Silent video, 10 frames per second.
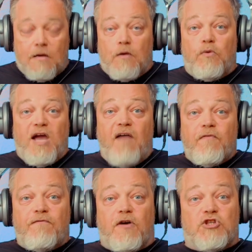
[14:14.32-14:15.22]
We have a
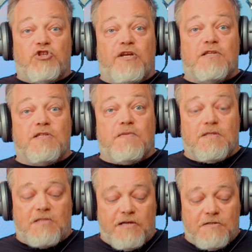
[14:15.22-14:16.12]
functioning
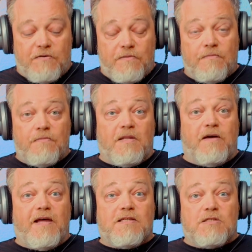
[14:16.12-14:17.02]
synthesizer. Now that's